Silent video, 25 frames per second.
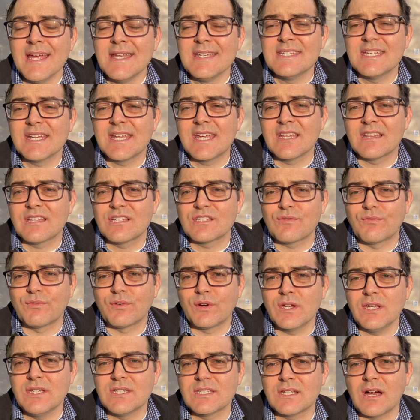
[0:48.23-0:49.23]
to get this
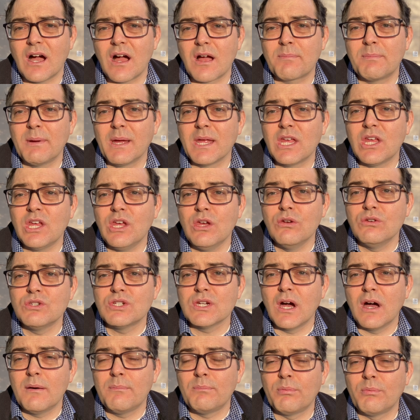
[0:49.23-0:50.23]
free stock, but huge
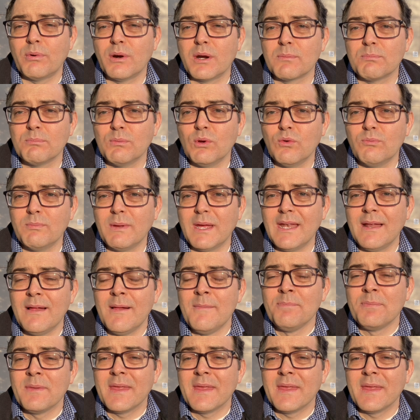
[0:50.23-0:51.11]
upward movement.